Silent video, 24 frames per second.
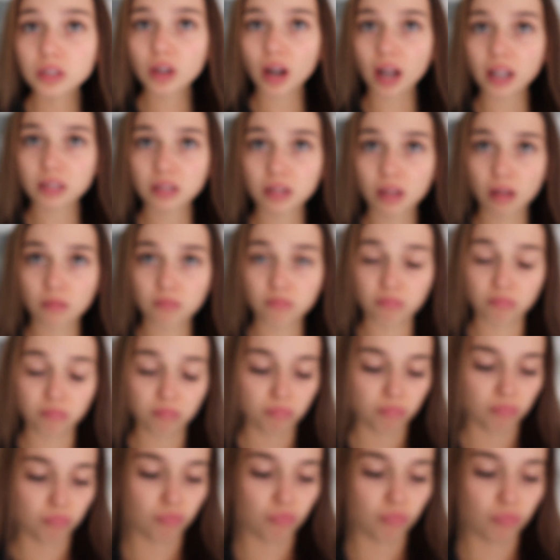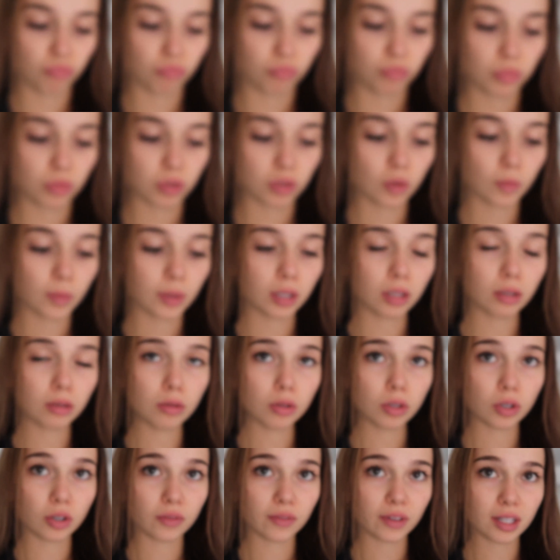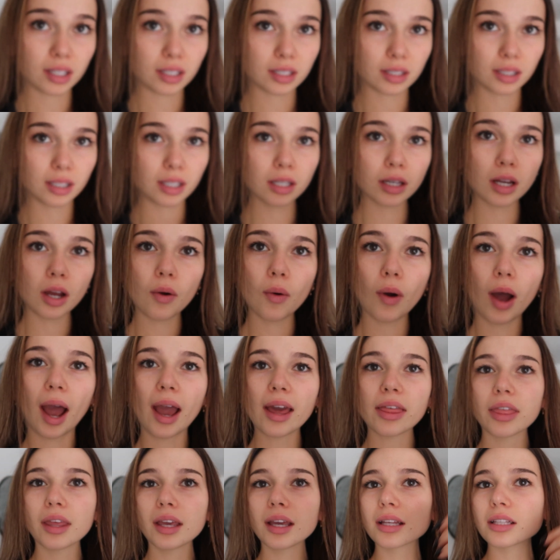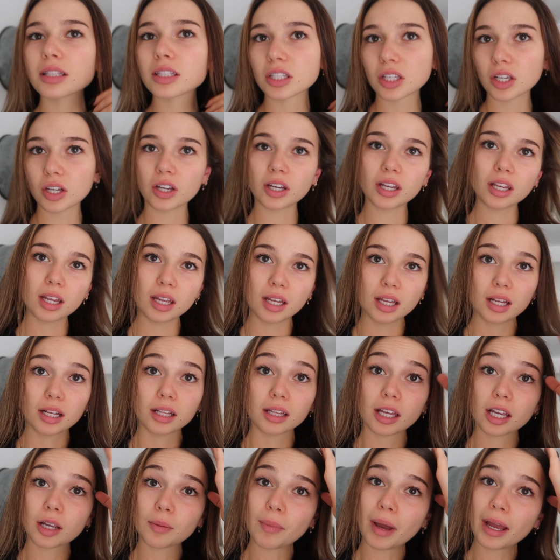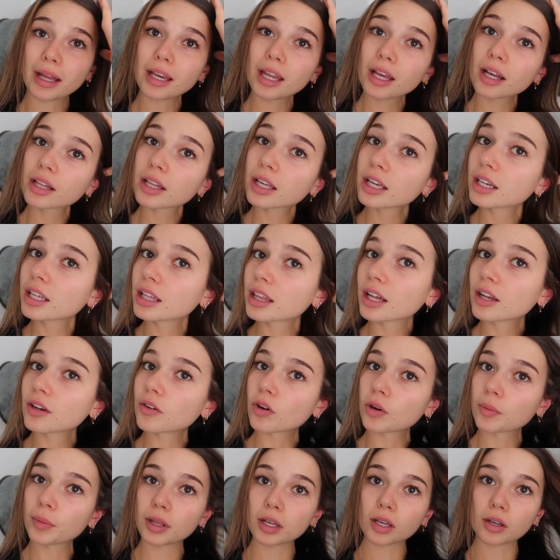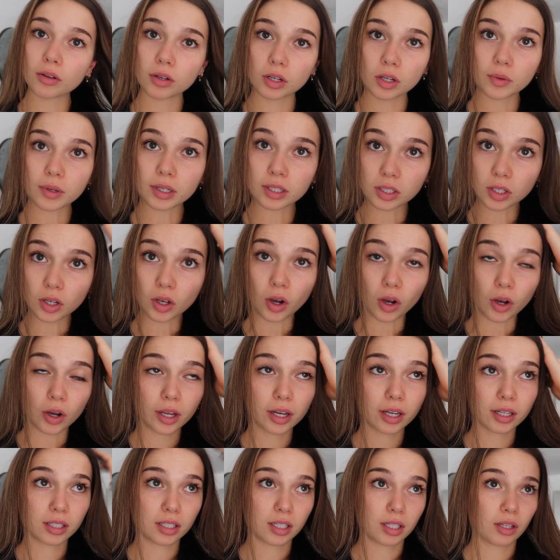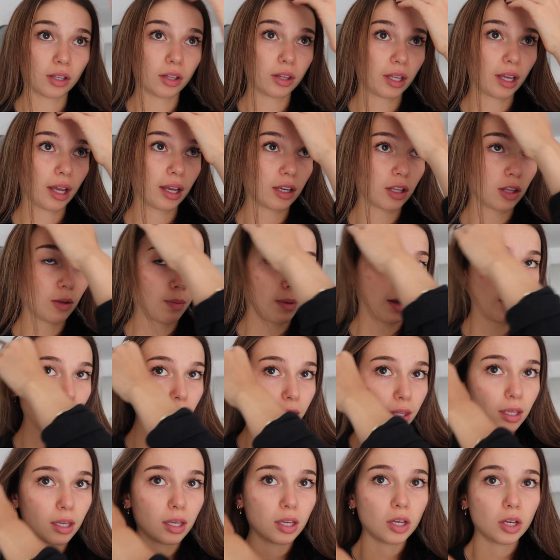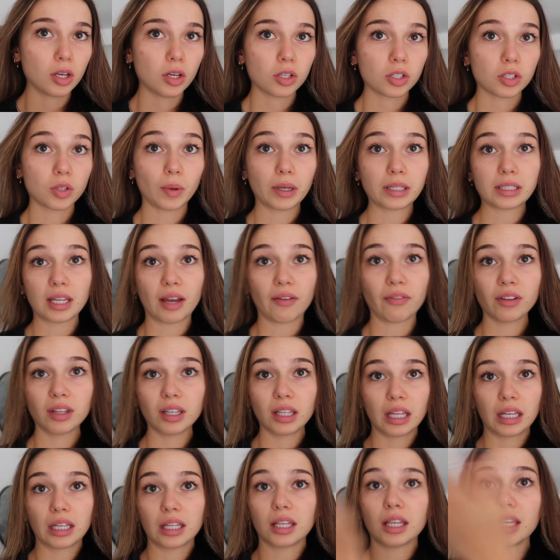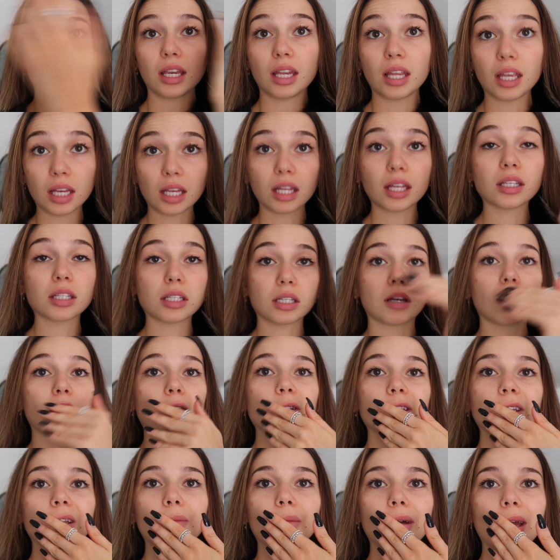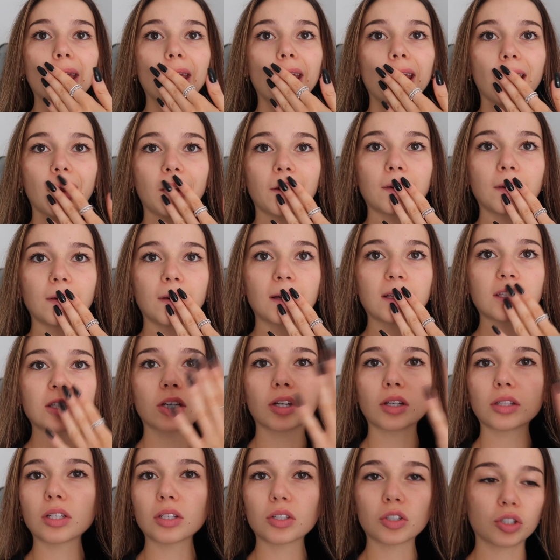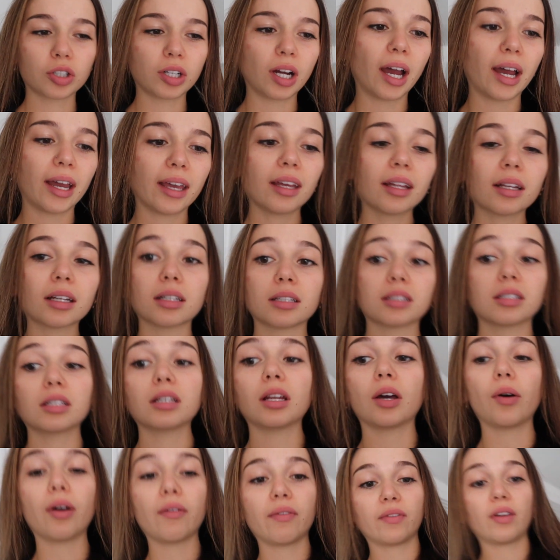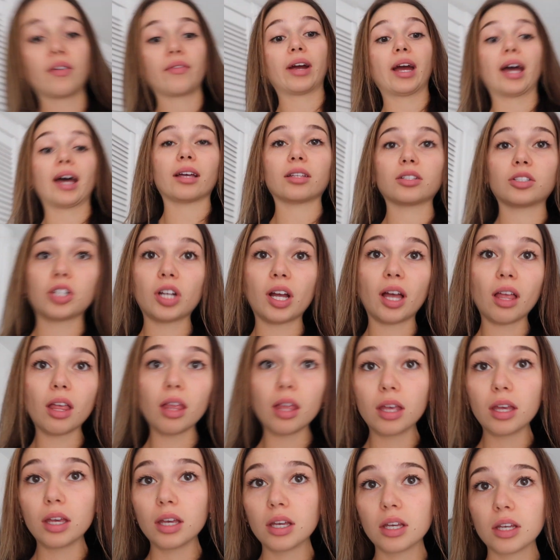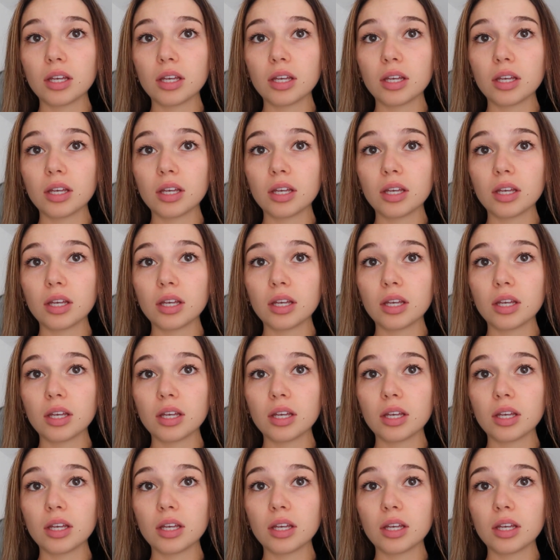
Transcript: scratched them. So I'm a little nervous. You know, I think it's good. Like my nail lady that I normally go to is gone until the end of the month. So I definitely like needed to go somewhere and it's good to try it because you know, I've never had gel.